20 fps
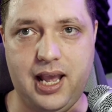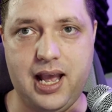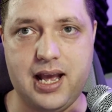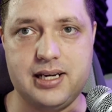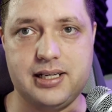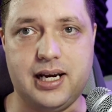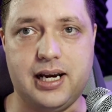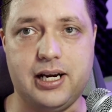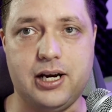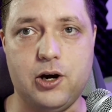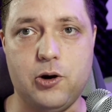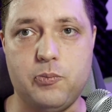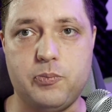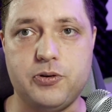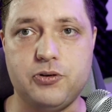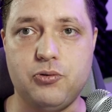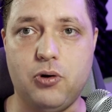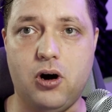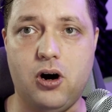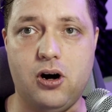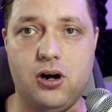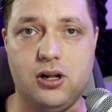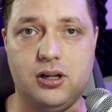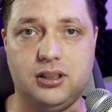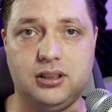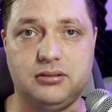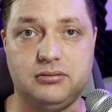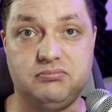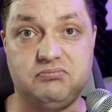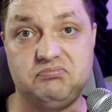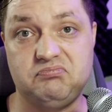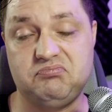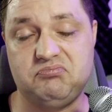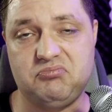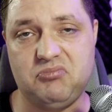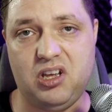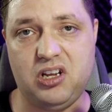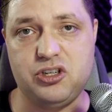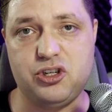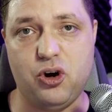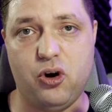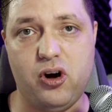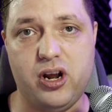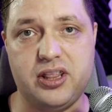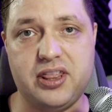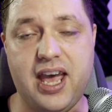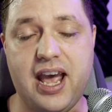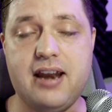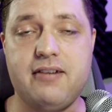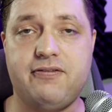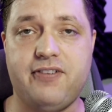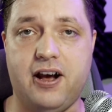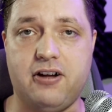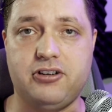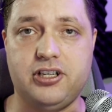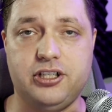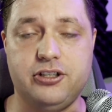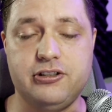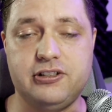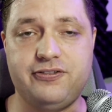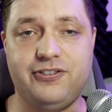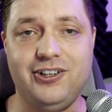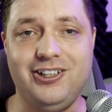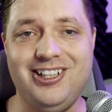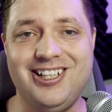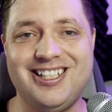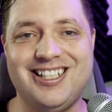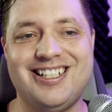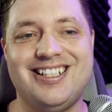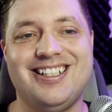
and I hope you all enjoyed that, found it useful,